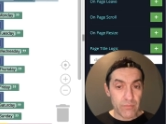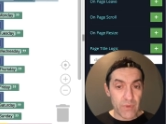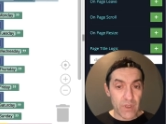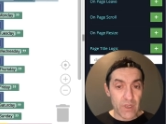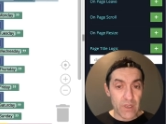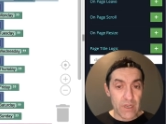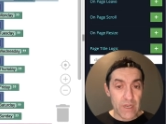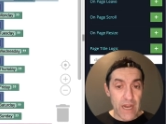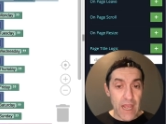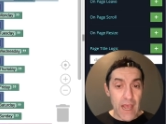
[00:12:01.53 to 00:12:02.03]

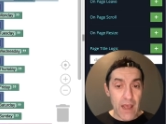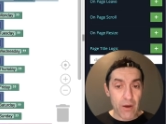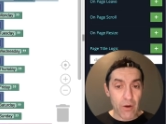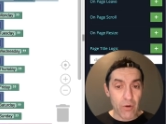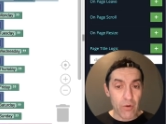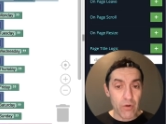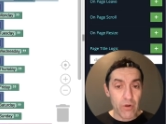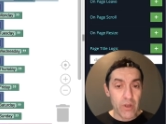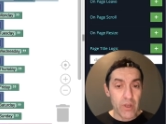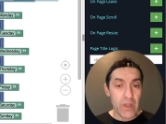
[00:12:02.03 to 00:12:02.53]

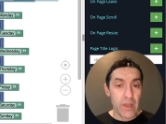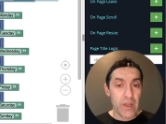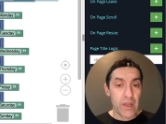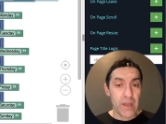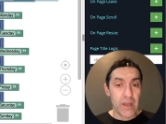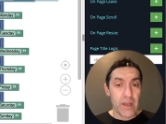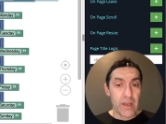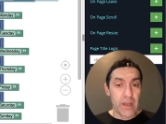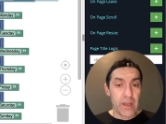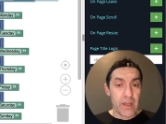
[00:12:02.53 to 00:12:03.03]
Now,
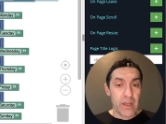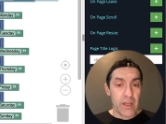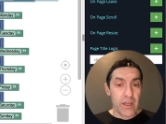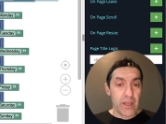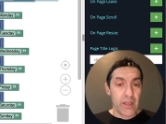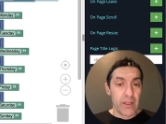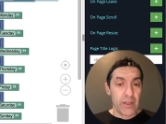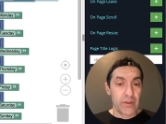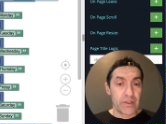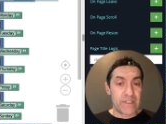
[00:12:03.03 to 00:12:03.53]

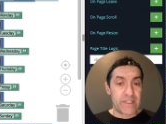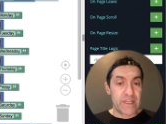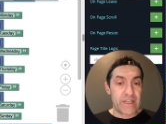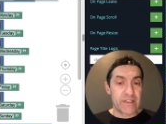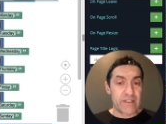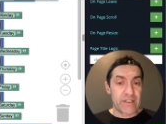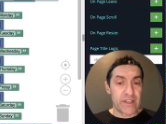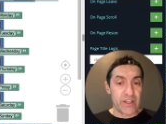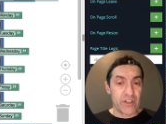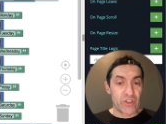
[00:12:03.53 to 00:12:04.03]
you see it
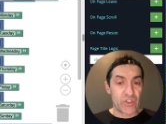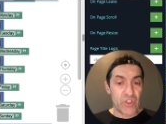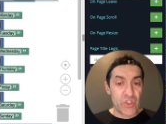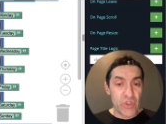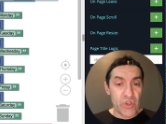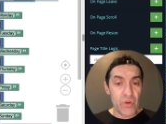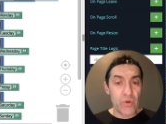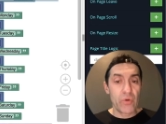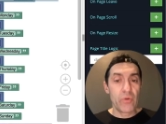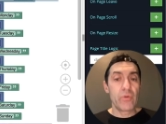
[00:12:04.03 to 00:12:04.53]
says
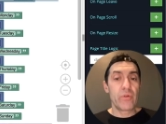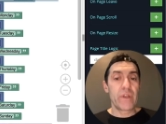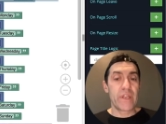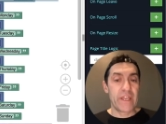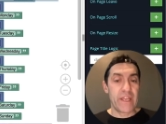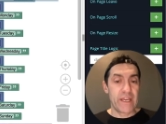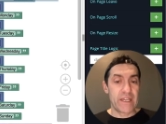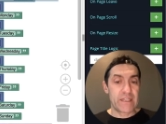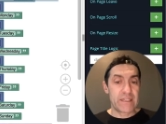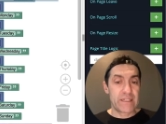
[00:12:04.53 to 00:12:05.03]
to
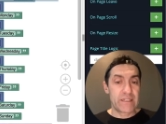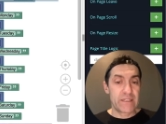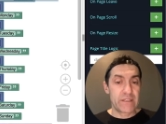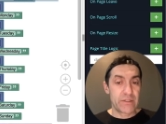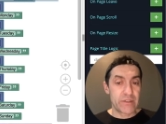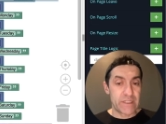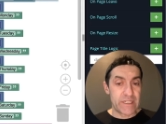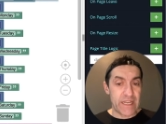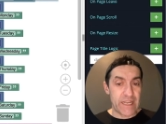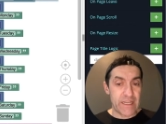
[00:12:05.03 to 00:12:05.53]
get
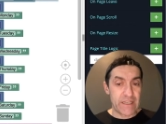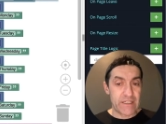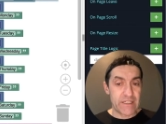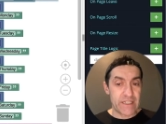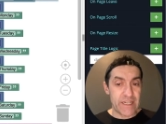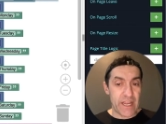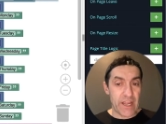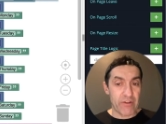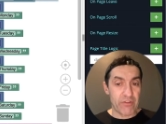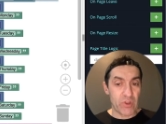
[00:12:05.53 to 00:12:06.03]
today's
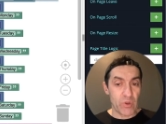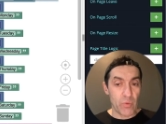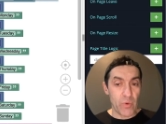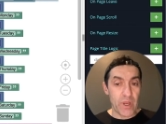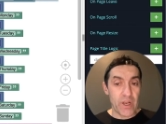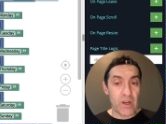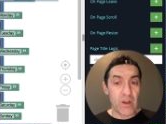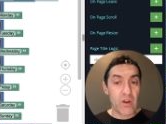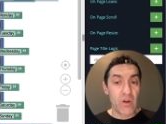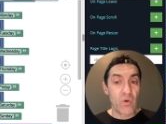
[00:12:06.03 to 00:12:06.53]
day of the
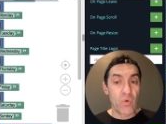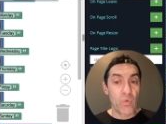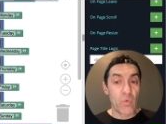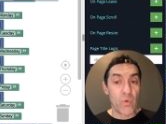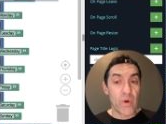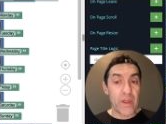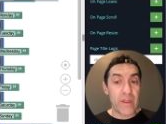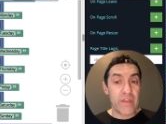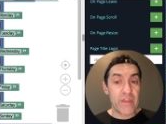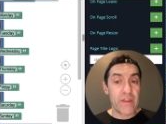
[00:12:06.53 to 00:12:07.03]
week
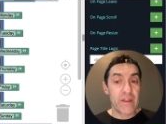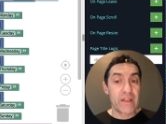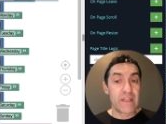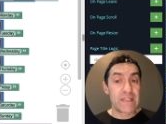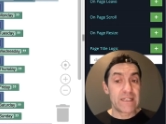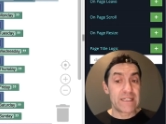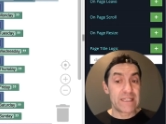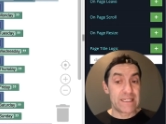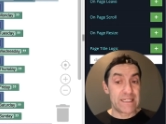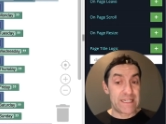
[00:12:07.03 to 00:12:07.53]
with
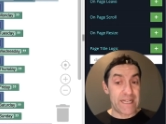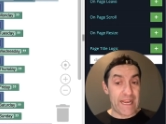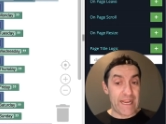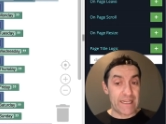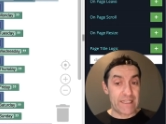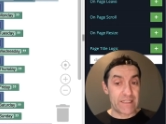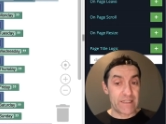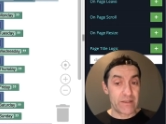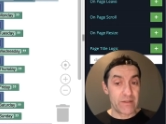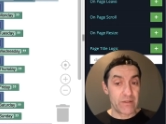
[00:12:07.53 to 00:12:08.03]

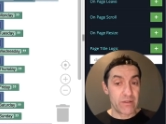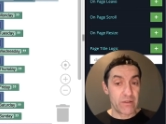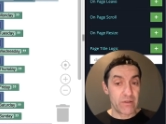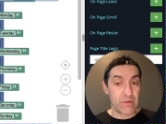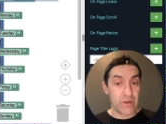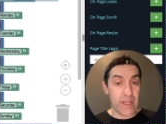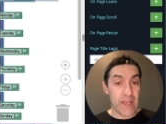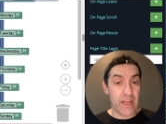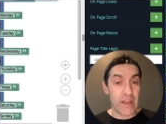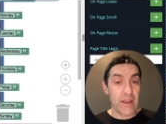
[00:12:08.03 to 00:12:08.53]
date.
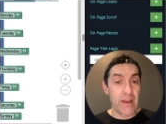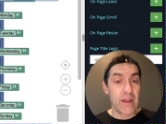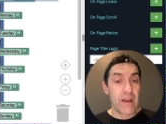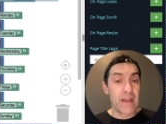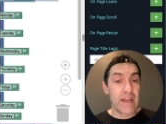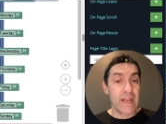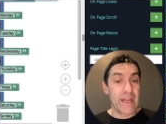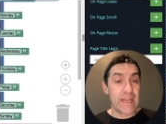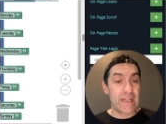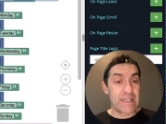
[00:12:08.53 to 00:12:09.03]
Okay.
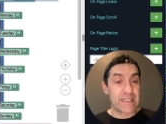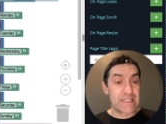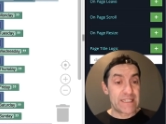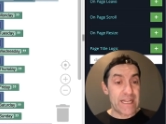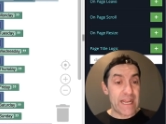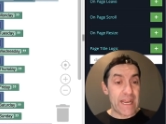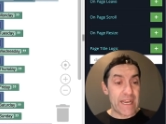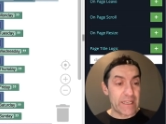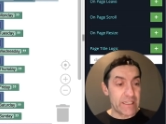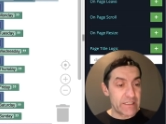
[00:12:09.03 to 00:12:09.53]
And
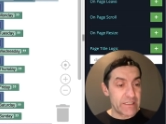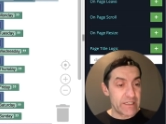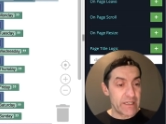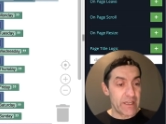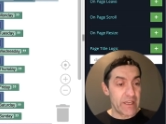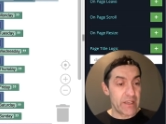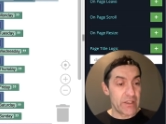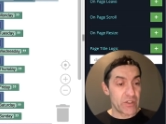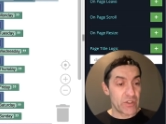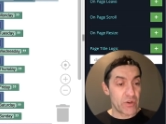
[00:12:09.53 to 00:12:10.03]
date
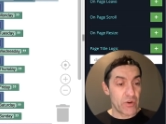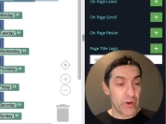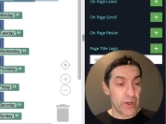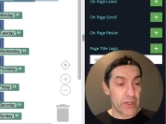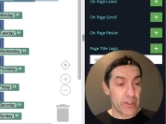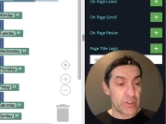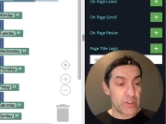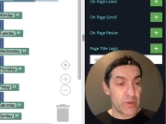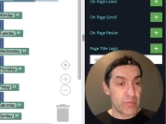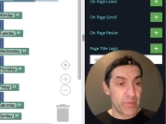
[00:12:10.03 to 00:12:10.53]
is going
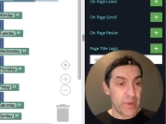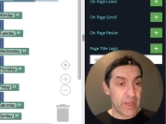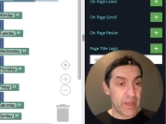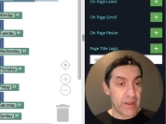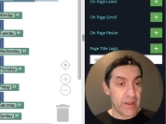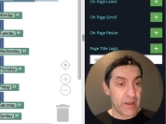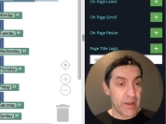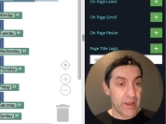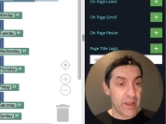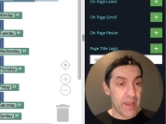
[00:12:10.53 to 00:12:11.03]
to be
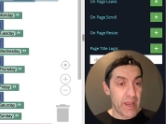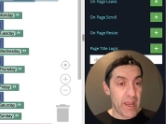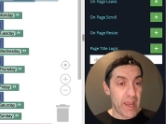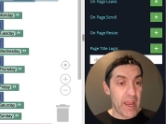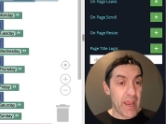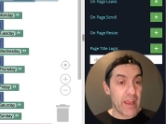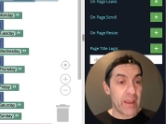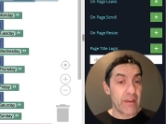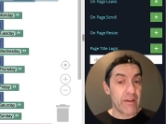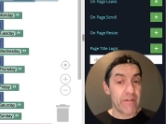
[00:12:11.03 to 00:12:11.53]

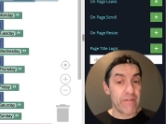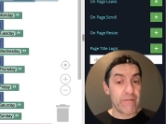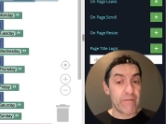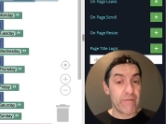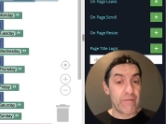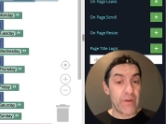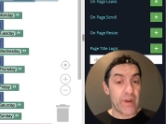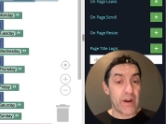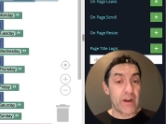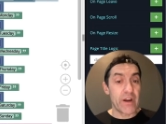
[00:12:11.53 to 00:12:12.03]
a
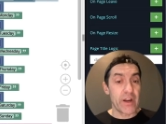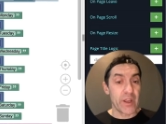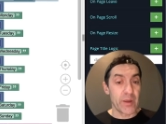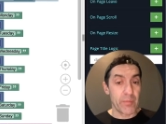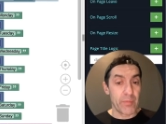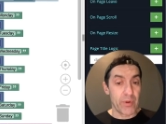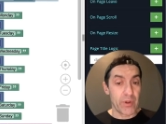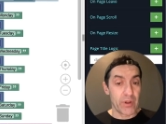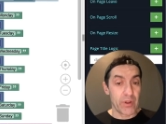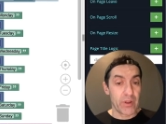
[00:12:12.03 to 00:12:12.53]

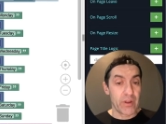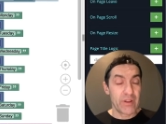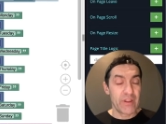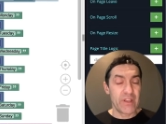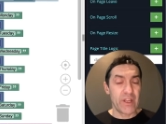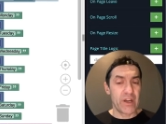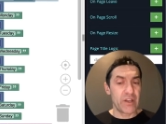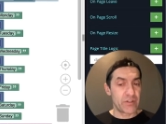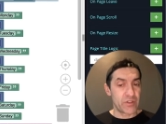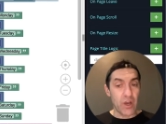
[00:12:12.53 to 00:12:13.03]
variable
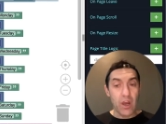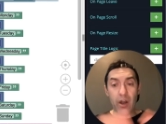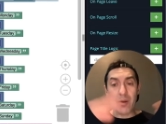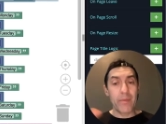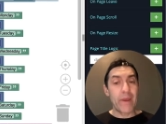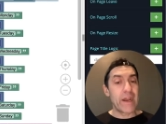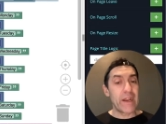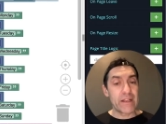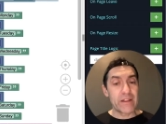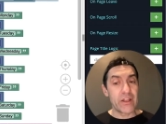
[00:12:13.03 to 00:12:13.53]
that is
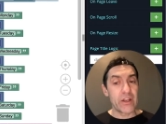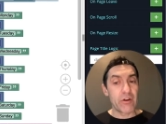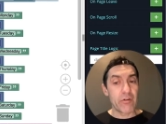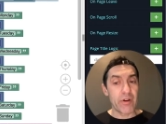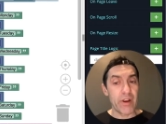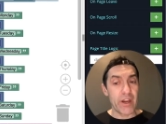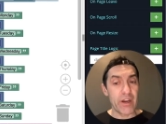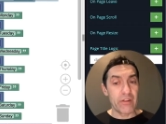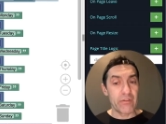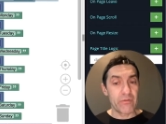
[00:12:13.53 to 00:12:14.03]
automatically
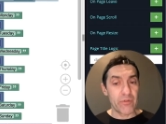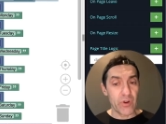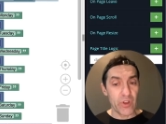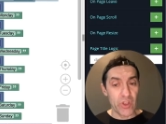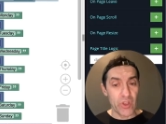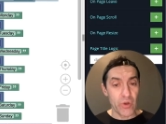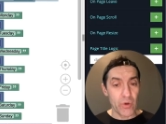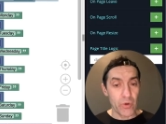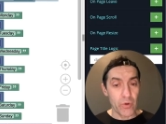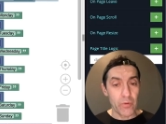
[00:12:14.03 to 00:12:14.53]
created for
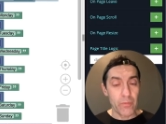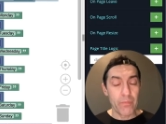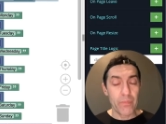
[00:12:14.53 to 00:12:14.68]
you